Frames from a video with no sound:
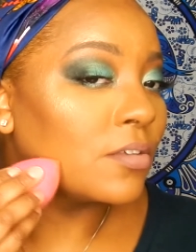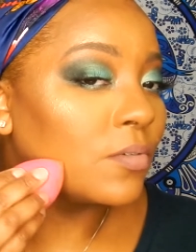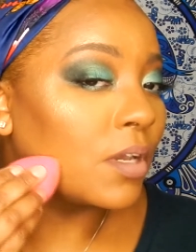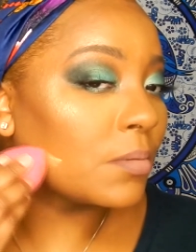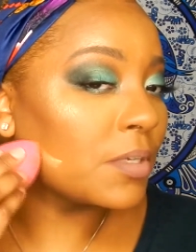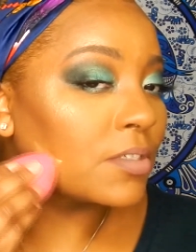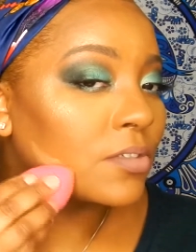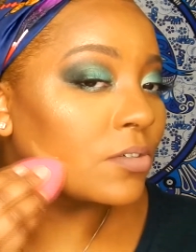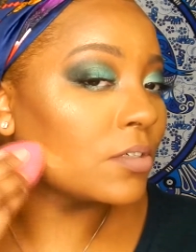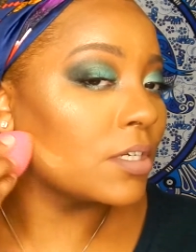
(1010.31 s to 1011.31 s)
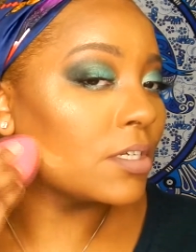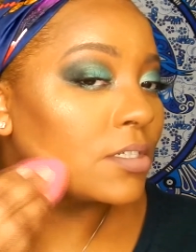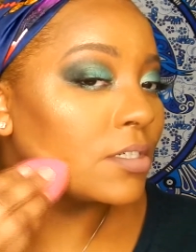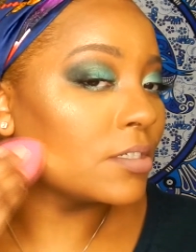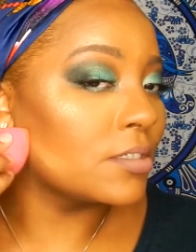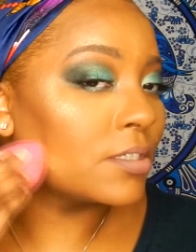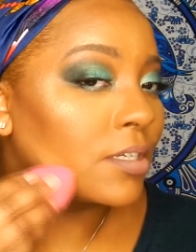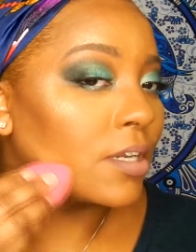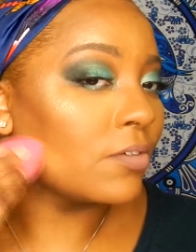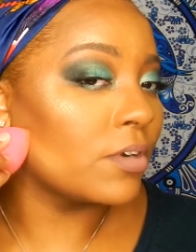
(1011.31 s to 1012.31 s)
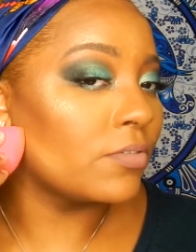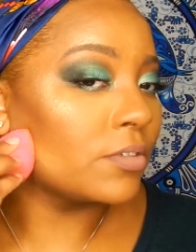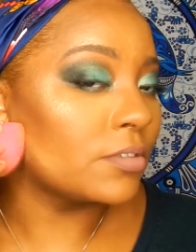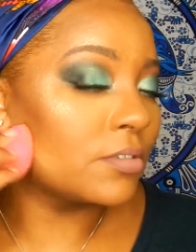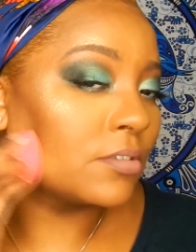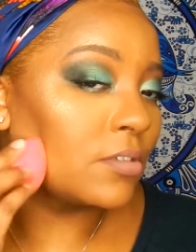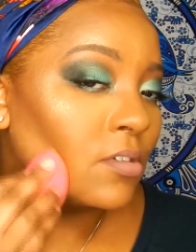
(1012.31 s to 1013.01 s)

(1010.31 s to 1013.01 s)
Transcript: You gotta be a certain age to understand that reference.